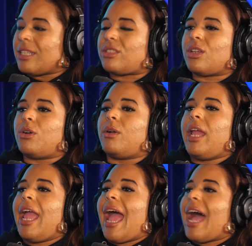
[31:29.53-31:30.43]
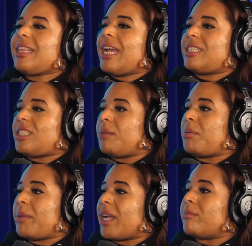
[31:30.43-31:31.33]
And so
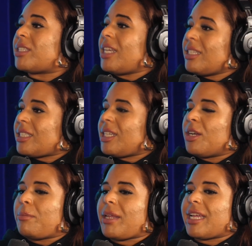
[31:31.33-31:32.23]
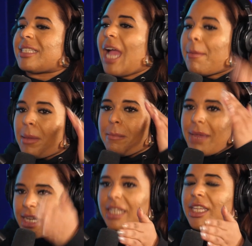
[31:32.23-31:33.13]
allyship becomes easier because I'm
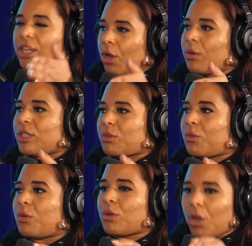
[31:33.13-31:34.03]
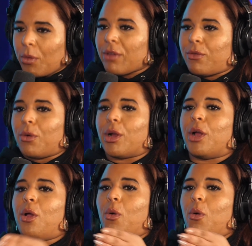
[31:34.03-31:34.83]
immediately going for,